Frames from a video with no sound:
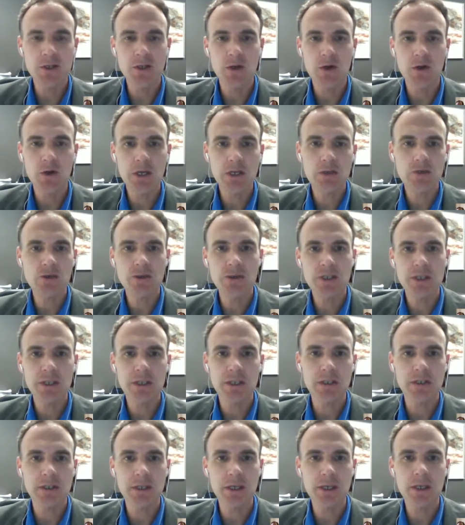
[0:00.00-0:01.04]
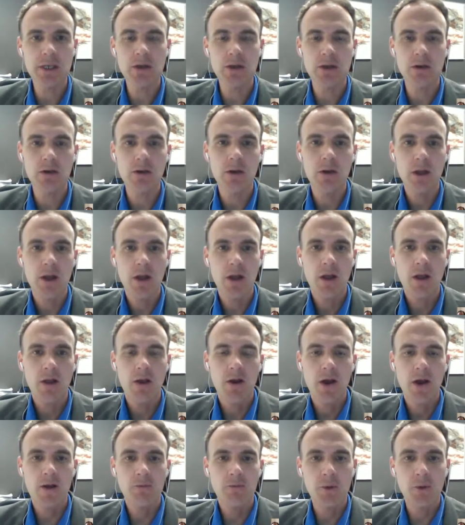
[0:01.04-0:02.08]
So interested to hear
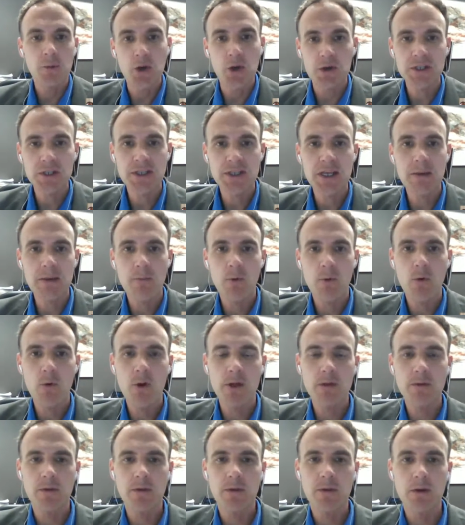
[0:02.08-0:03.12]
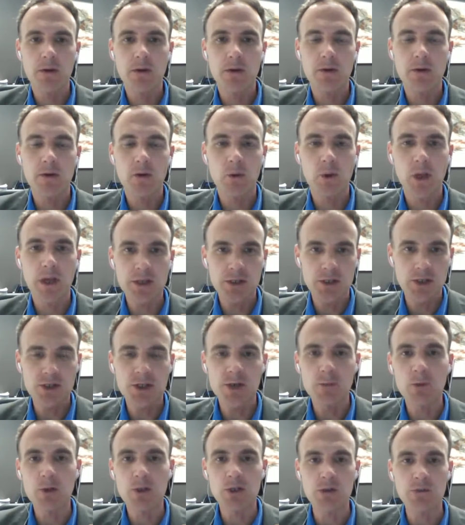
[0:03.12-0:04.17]
uh, from your standpoint the the
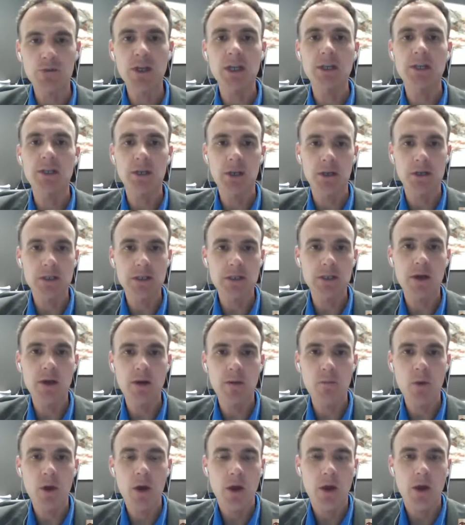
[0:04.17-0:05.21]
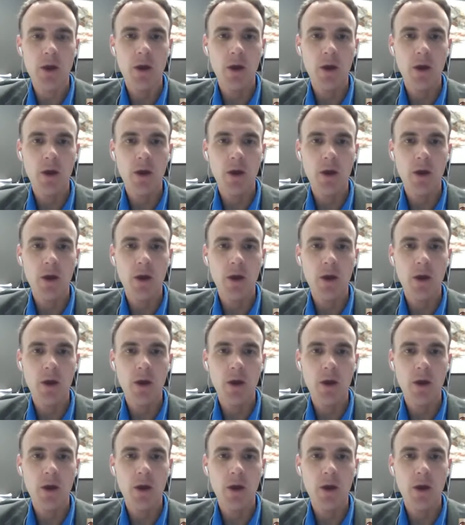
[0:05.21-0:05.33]
relationship which you've touched on some